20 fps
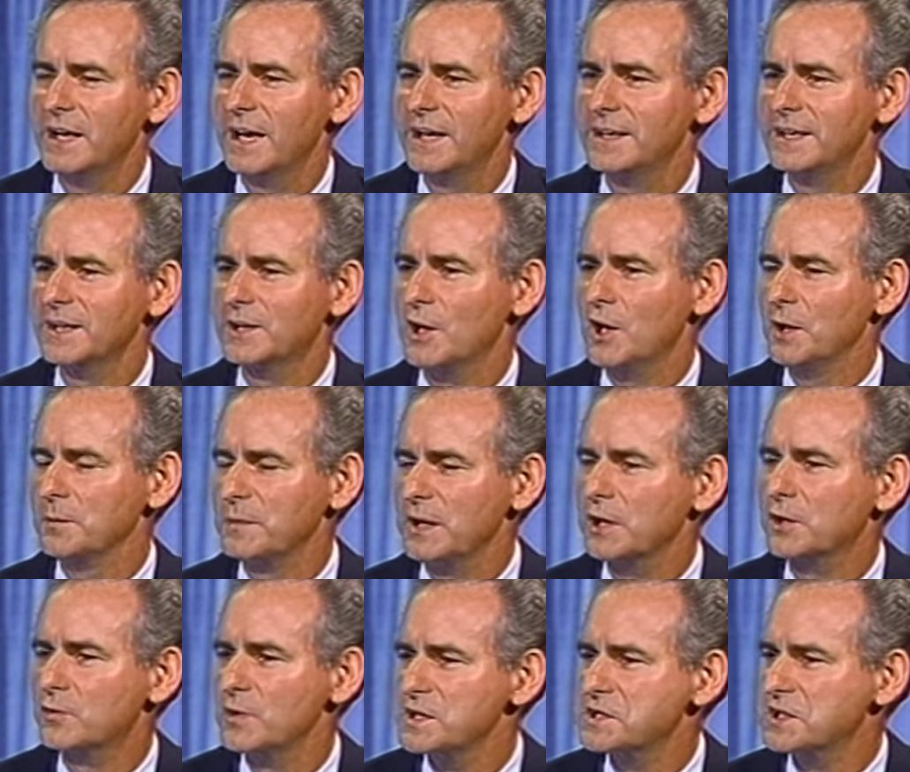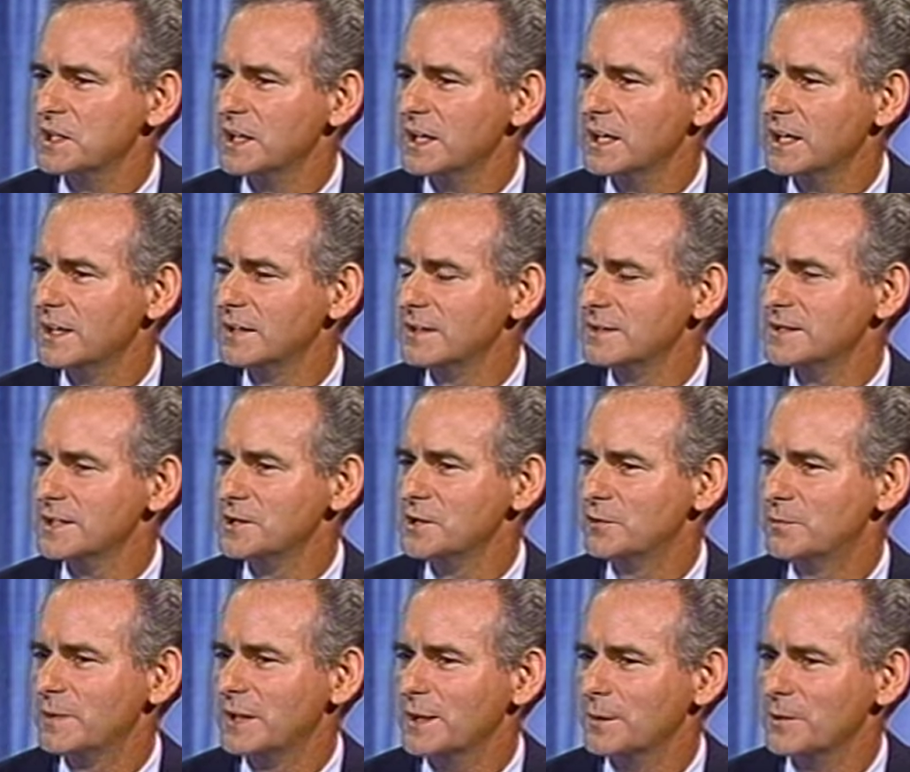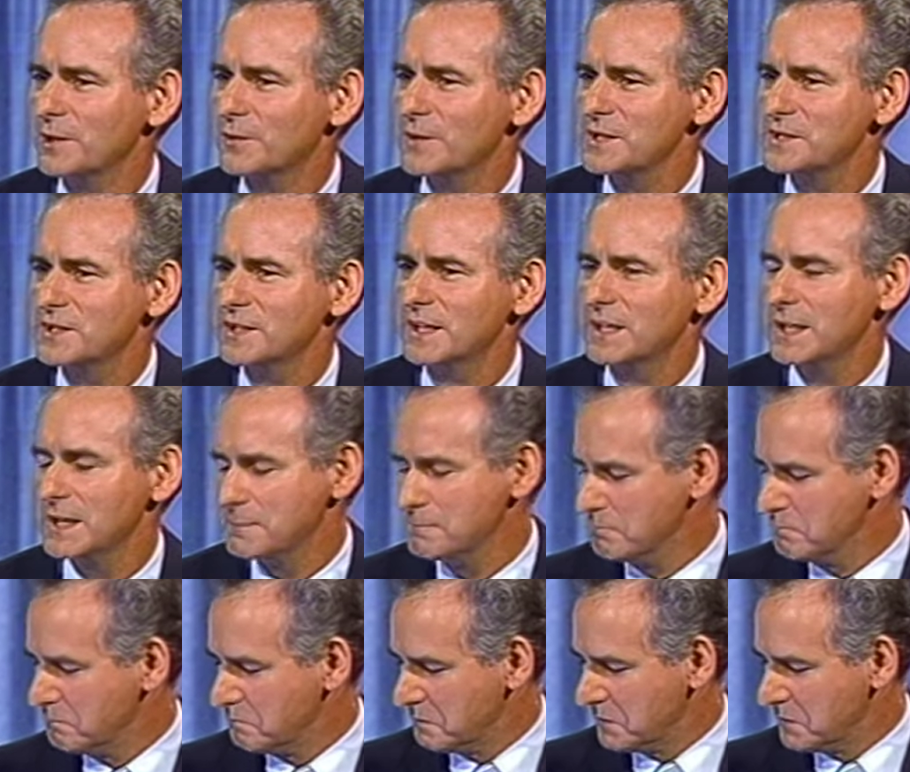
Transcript: And they called me a Christian again. They said, You've become a Christian again.